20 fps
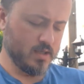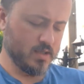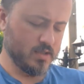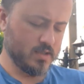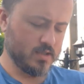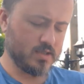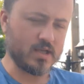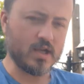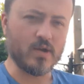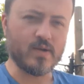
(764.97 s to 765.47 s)

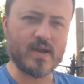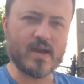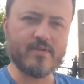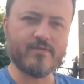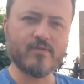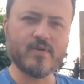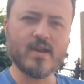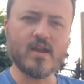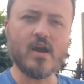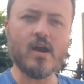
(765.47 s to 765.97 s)
So
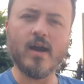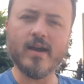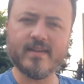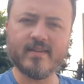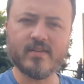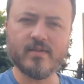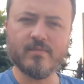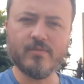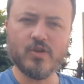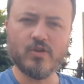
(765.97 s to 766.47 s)
every
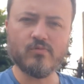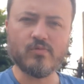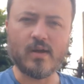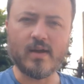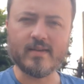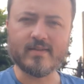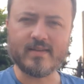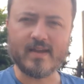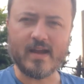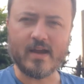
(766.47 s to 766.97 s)
item you
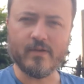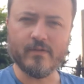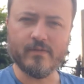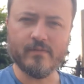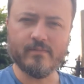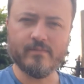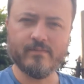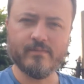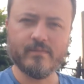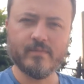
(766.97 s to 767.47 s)
write down
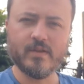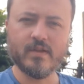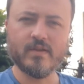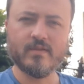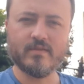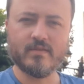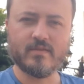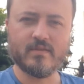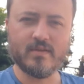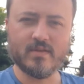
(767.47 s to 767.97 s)

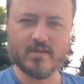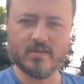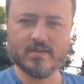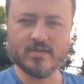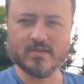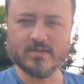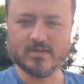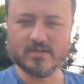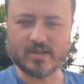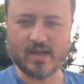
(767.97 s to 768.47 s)

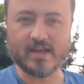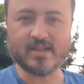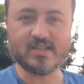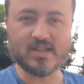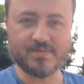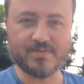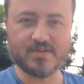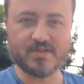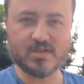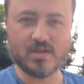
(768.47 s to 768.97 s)
takes
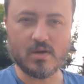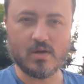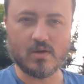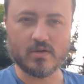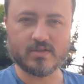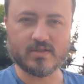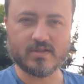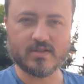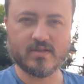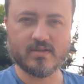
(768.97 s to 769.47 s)
up a slot
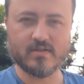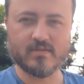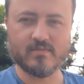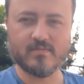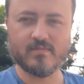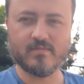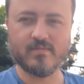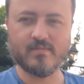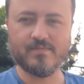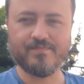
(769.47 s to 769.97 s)

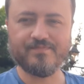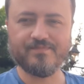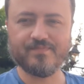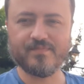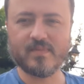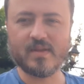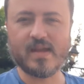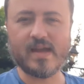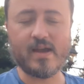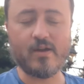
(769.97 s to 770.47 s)

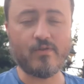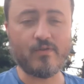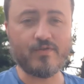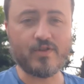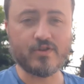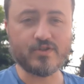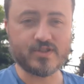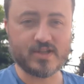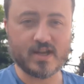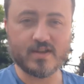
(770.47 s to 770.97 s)
out of
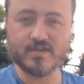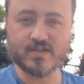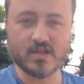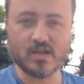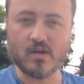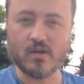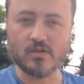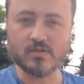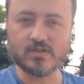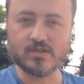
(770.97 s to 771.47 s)
those 10
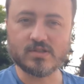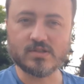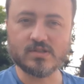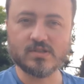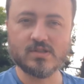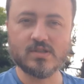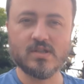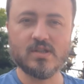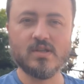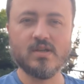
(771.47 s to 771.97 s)
slots,
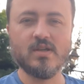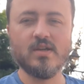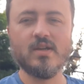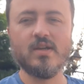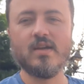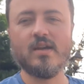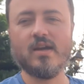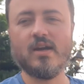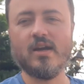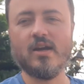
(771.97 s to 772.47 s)

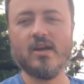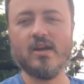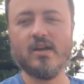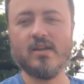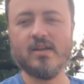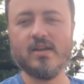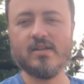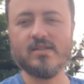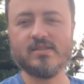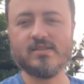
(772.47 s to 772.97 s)

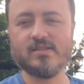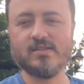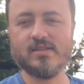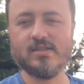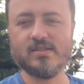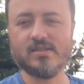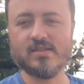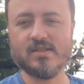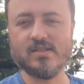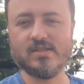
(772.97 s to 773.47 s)
unless
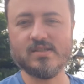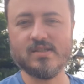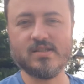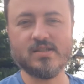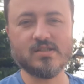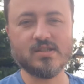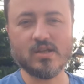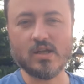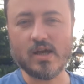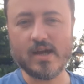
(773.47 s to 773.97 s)
it's listed
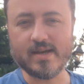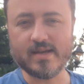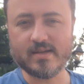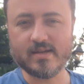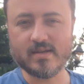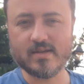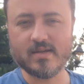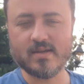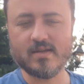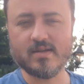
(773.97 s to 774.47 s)
as light,
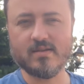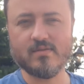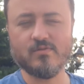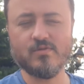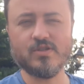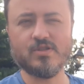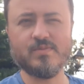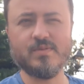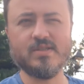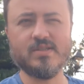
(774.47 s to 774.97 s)

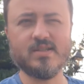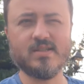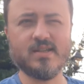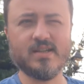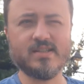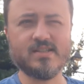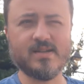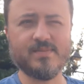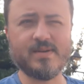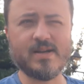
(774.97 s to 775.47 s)
which means it
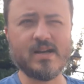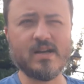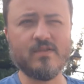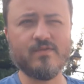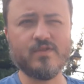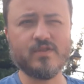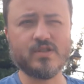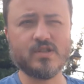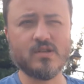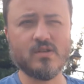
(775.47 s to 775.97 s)
takes up half
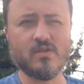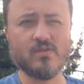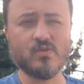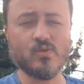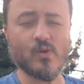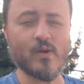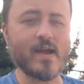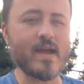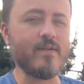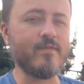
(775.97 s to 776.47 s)
a slot,
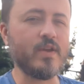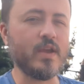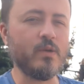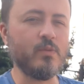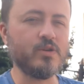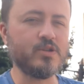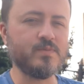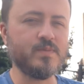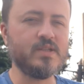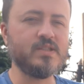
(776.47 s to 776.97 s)
or heavy,
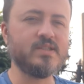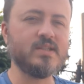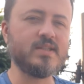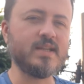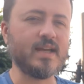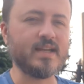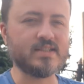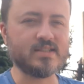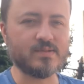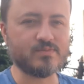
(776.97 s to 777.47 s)
which means it
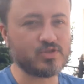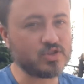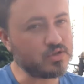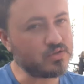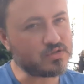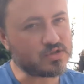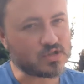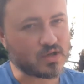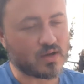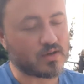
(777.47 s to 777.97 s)
takes up 2
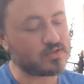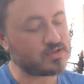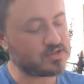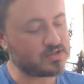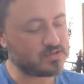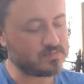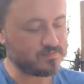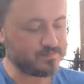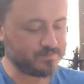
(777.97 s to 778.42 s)
slots.